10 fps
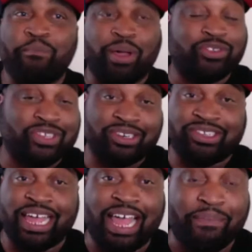most of the
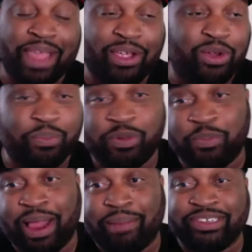time that you're
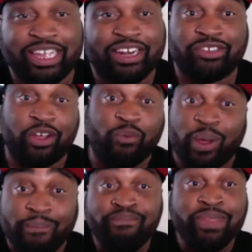probably saying to yourself,
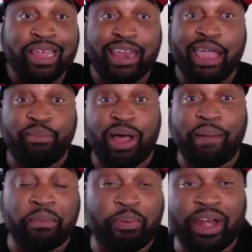well, Lambo,
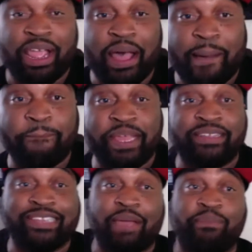I'm a pretty
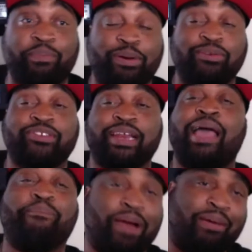upbeat type of person.
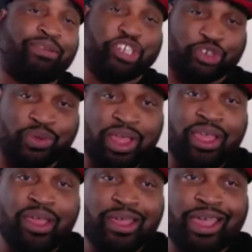I promise you,
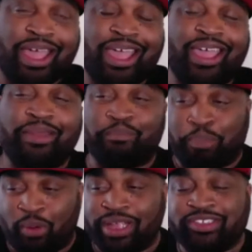
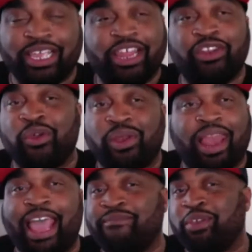in points in your
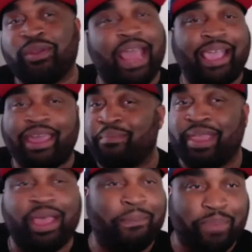life, you're not going to
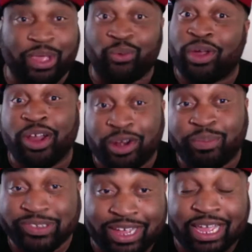be upbeat
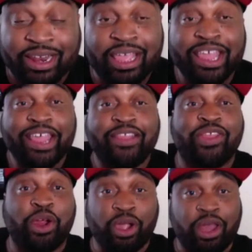100%.
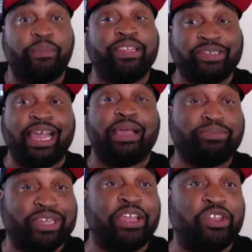There are going to be
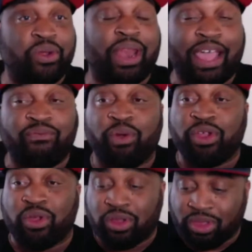times in your life where